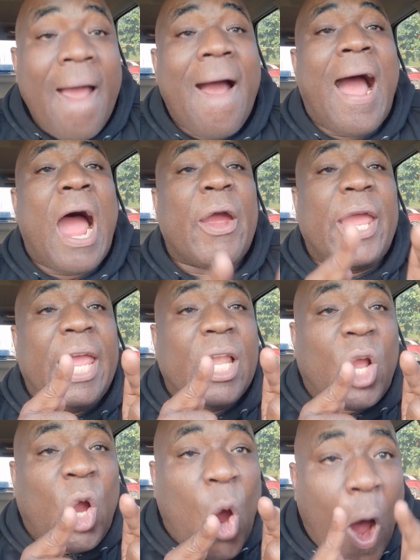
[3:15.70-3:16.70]
are
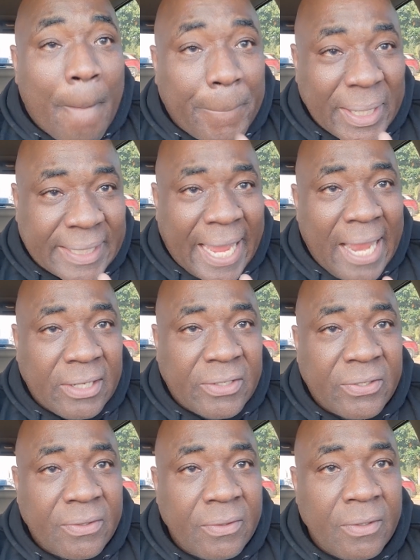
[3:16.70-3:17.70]

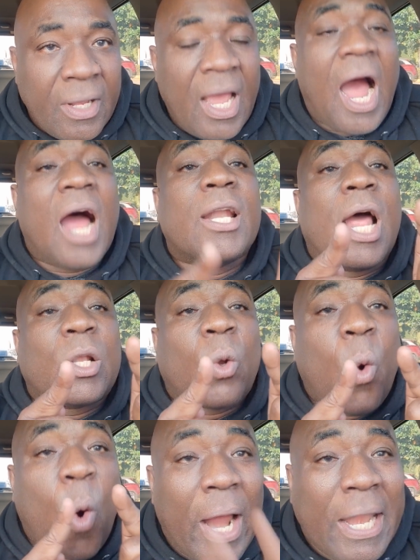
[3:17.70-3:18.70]
incompetent and not
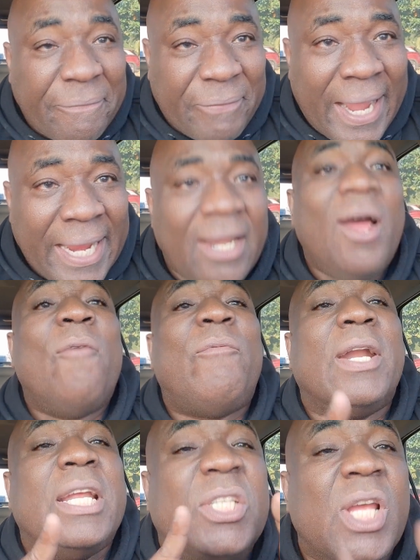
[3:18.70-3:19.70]
qualified
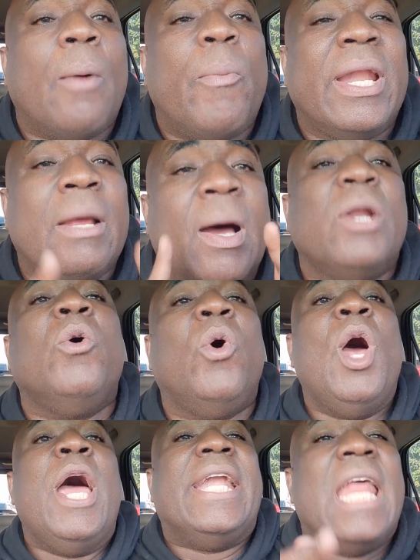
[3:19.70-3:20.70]
for the job where them are do.
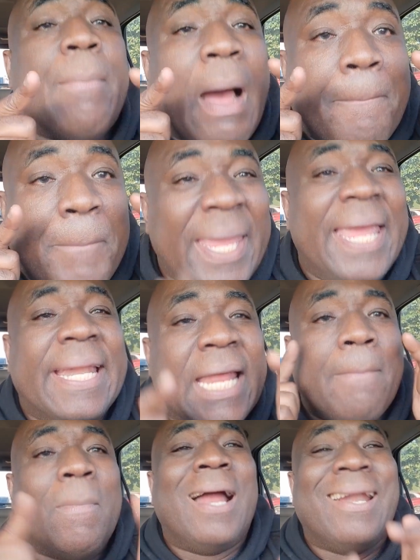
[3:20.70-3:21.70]
Them are pay
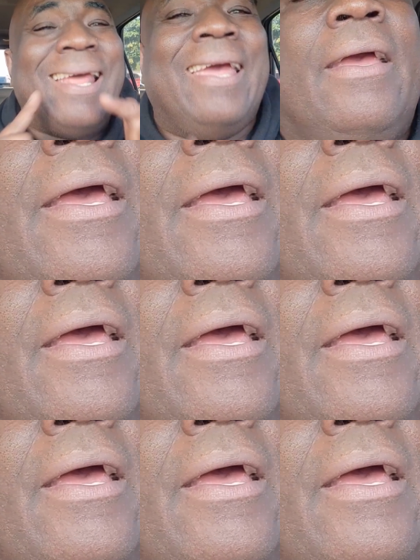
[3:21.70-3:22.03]
them man there.